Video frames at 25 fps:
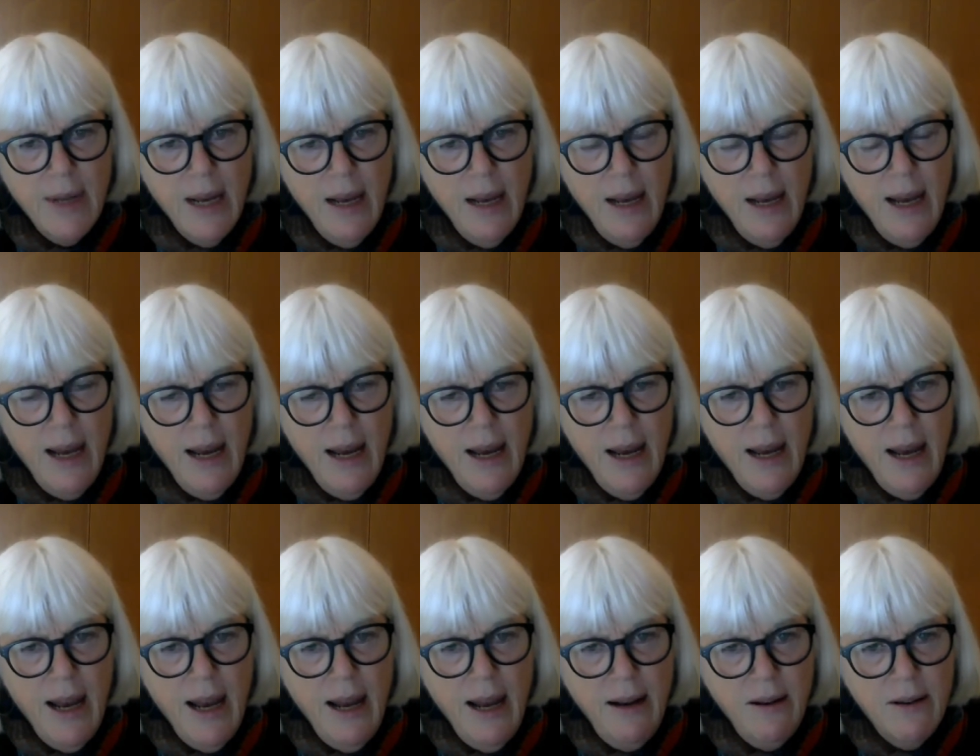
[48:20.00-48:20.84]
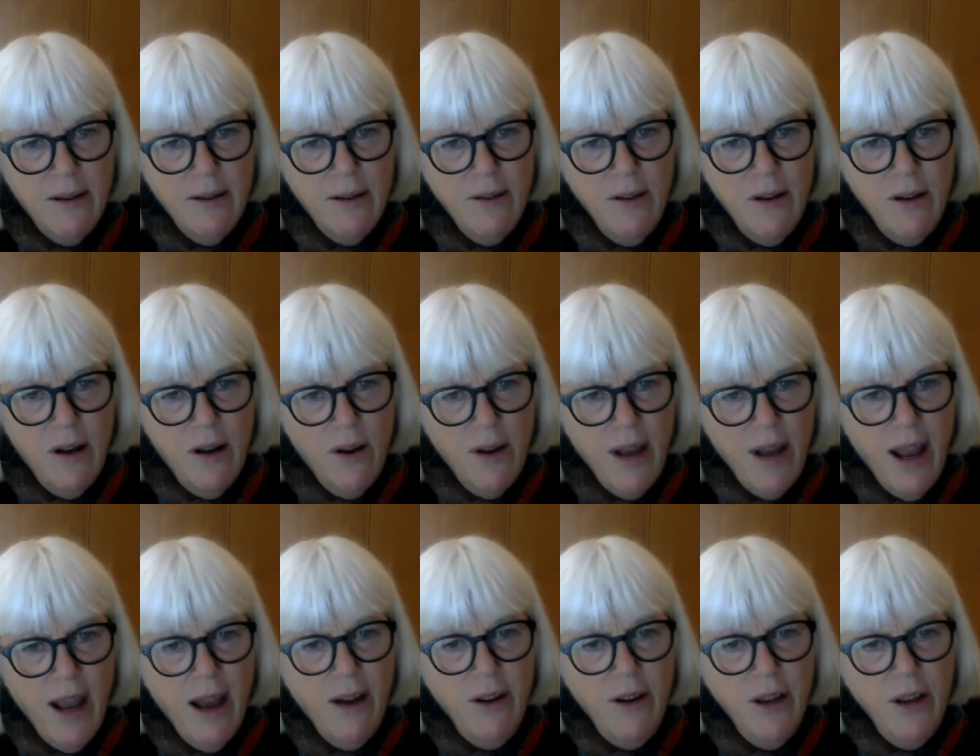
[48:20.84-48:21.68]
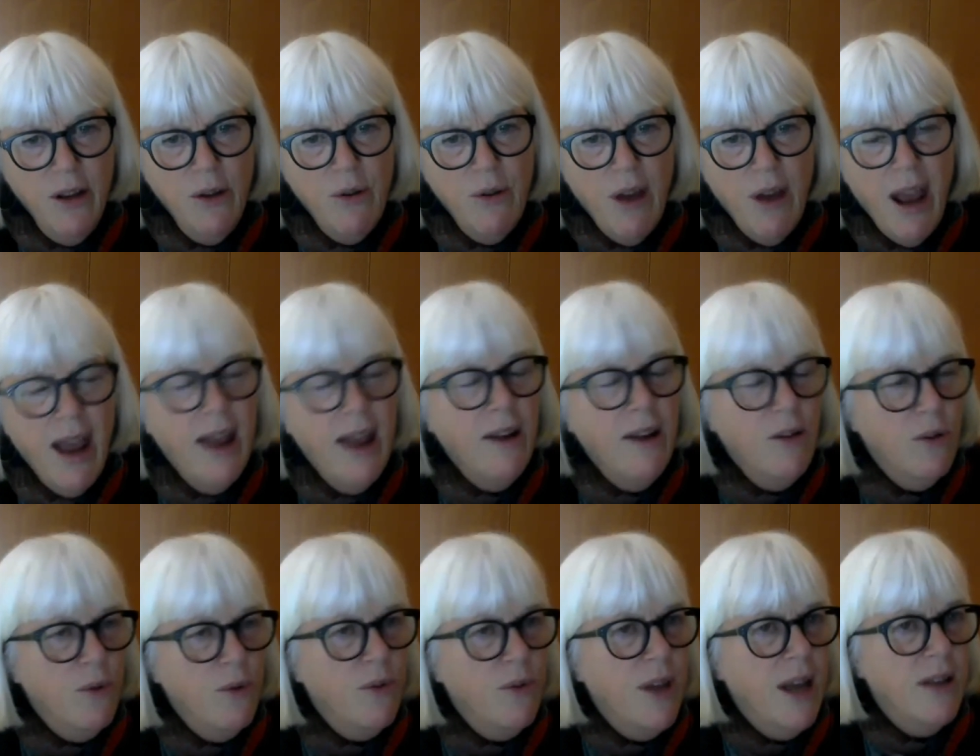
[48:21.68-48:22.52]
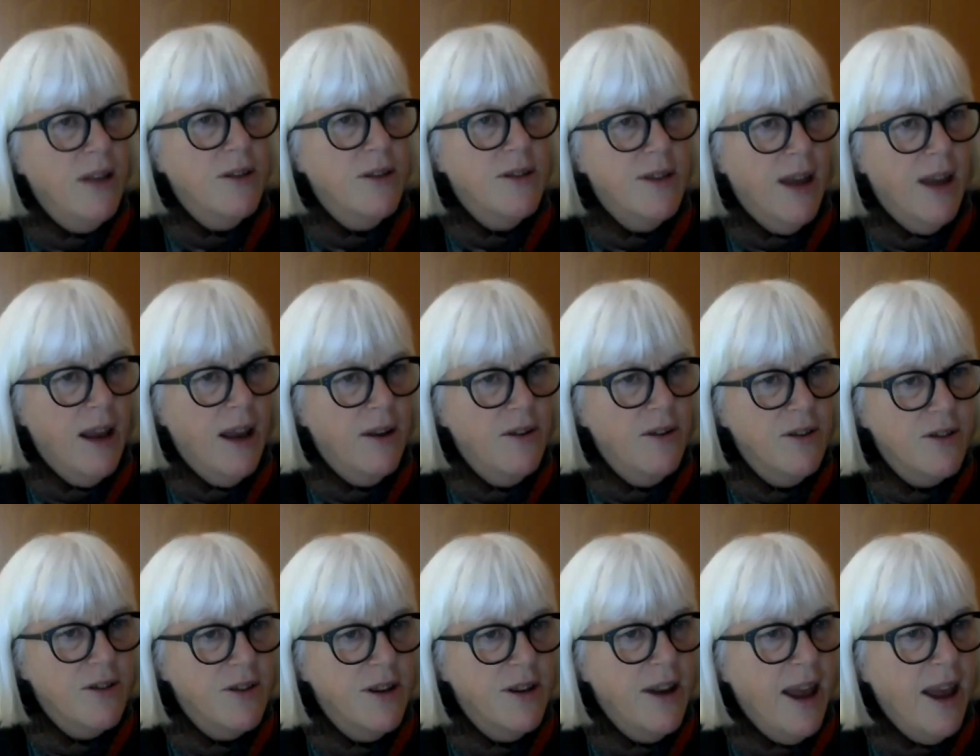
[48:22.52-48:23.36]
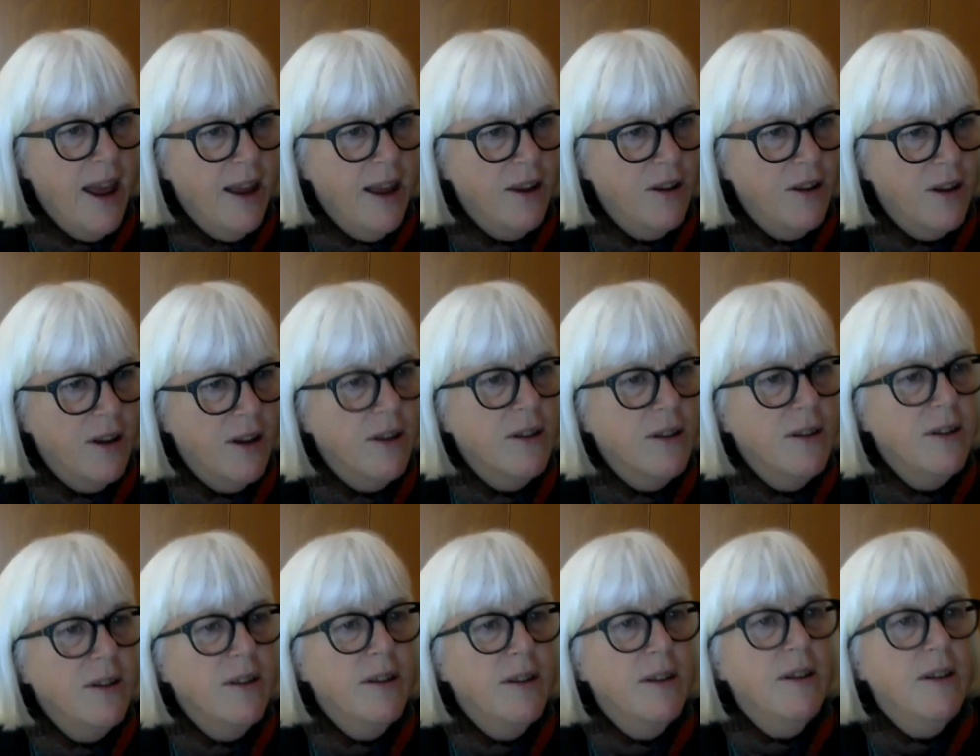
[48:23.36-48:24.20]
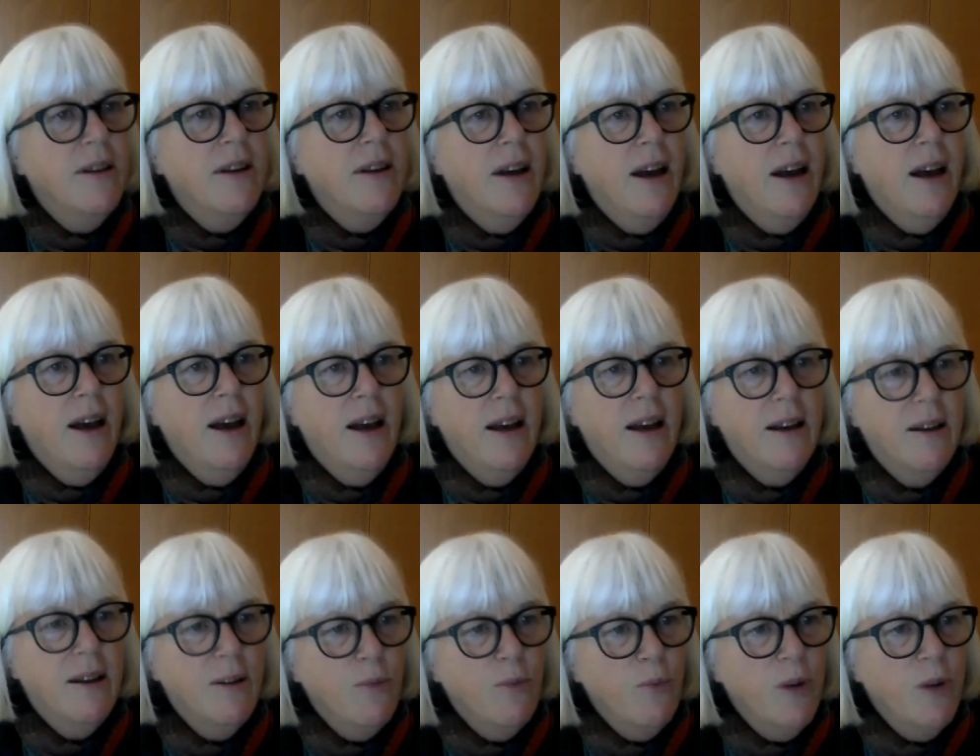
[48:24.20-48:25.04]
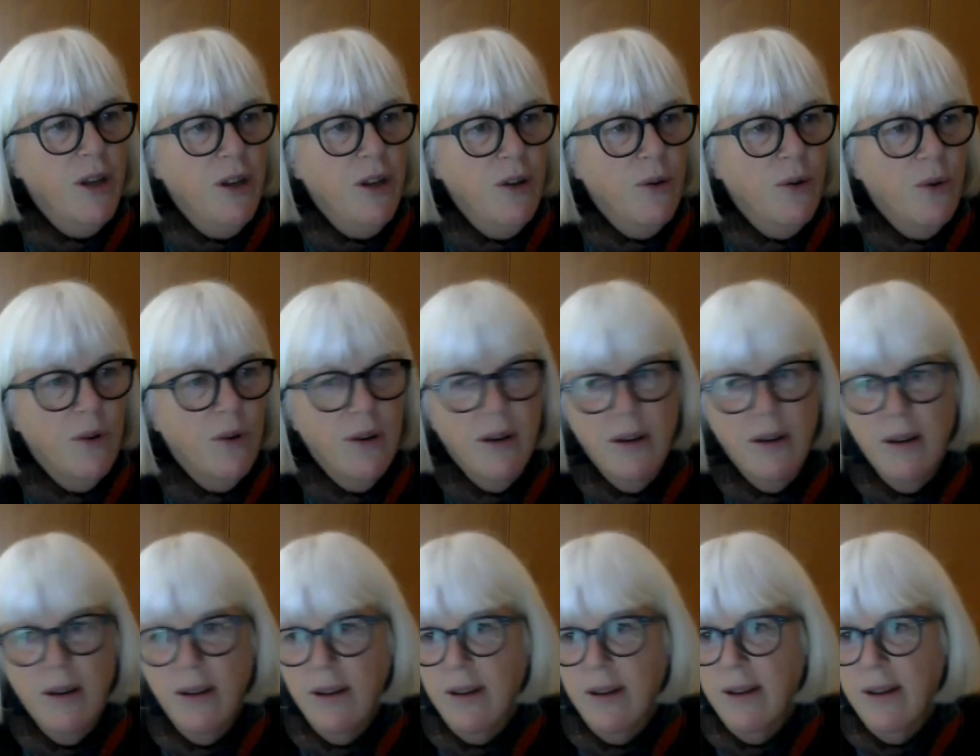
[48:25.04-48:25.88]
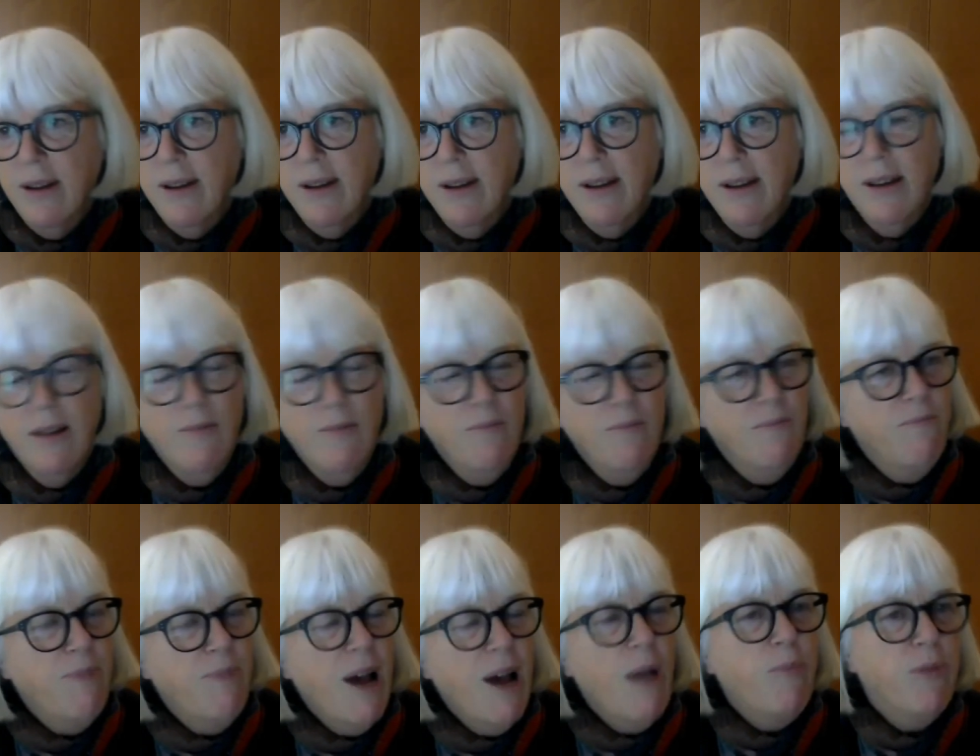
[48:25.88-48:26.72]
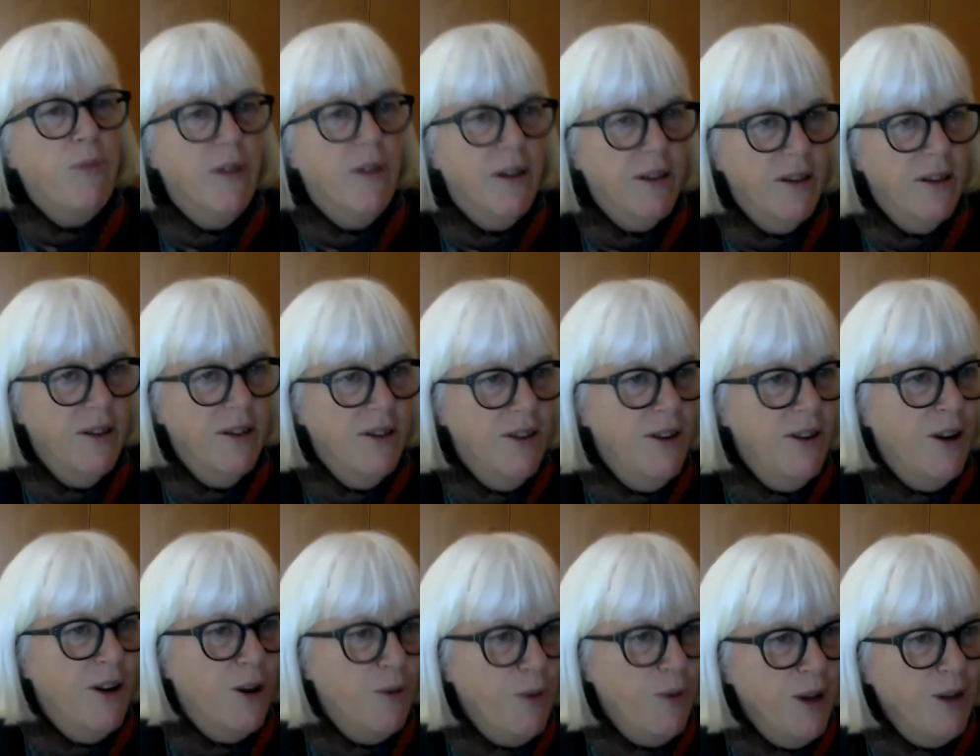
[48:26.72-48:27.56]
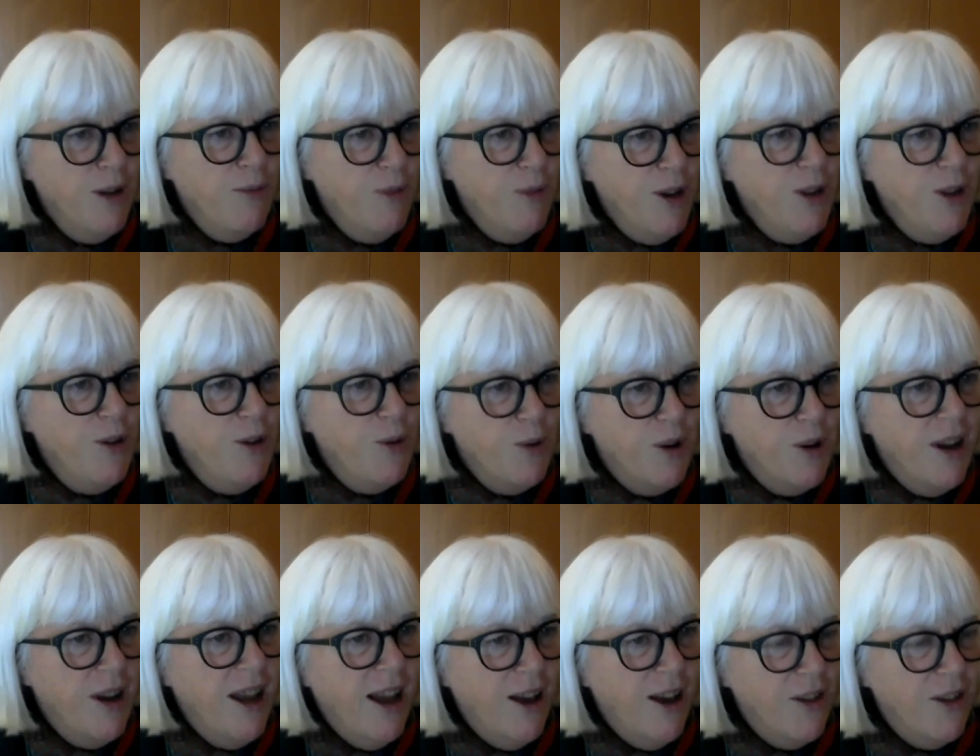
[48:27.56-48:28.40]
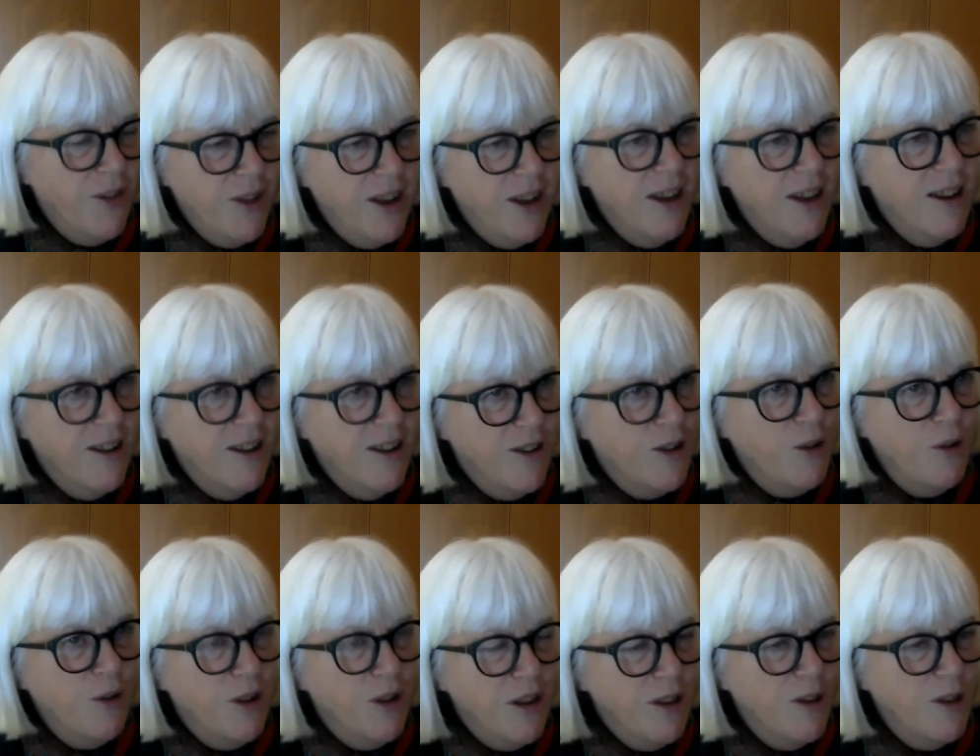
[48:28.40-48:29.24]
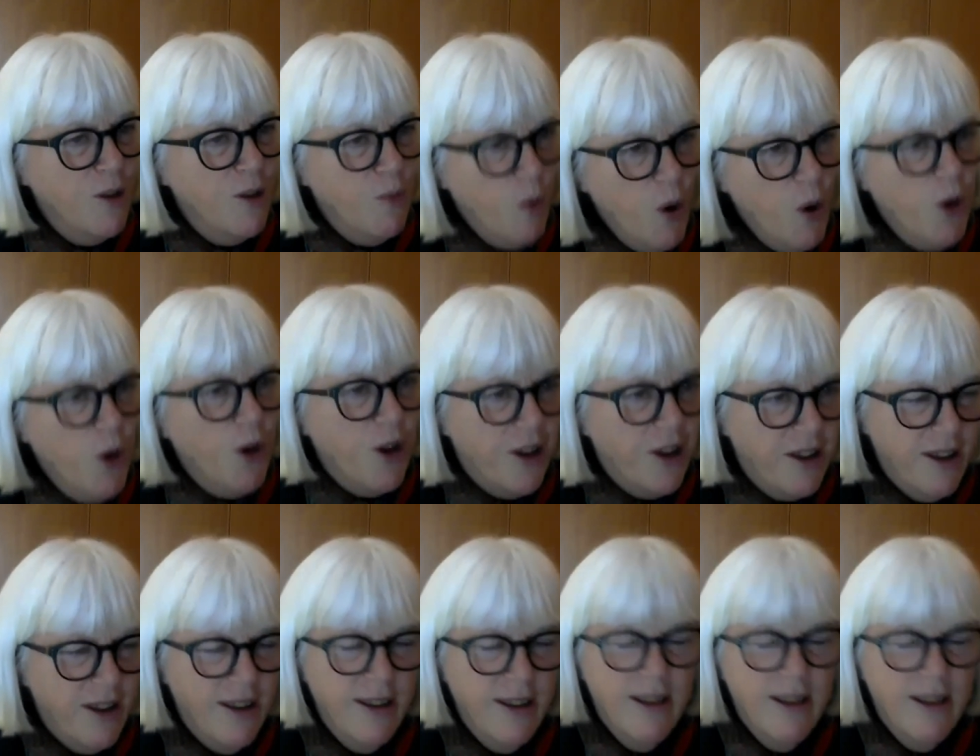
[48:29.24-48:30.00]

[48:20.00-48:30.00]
you know, how do you handle that sadness and anger when you're in public, you know, when you're out there doing the work?